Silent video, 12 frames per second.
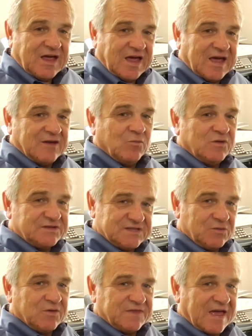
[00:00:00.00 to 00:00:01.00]
and we'll
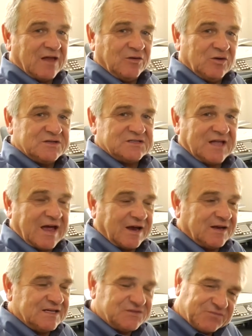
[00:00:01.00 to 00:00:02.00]
see what that looks like.
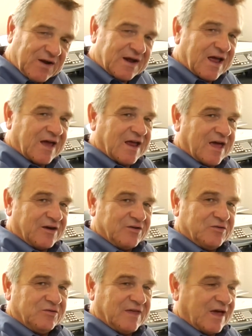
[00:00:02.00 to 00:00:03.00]
Let's find out how to
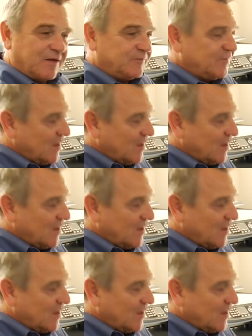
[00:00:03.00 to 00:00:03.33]
do that.